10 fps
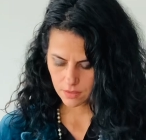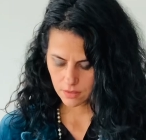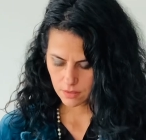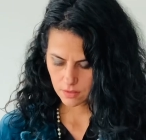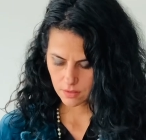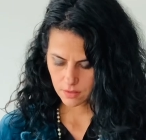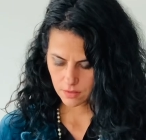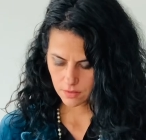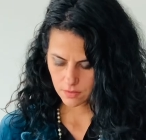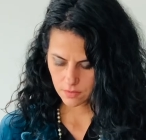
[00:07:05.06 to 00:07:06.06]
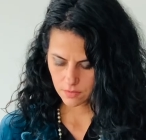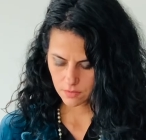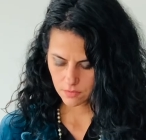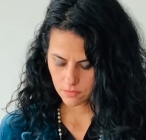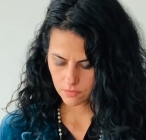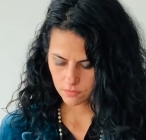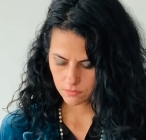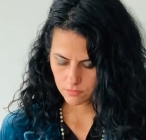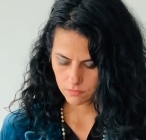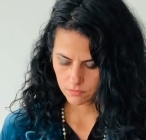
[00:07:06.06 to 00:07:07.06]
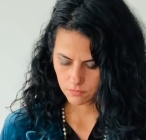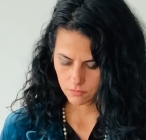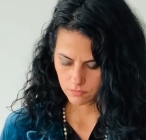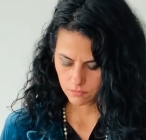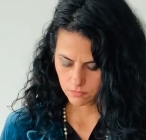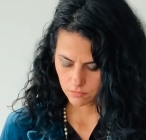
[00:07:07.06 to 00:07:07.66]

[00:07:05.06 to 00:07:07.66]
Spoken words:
No one is speaking in this clip.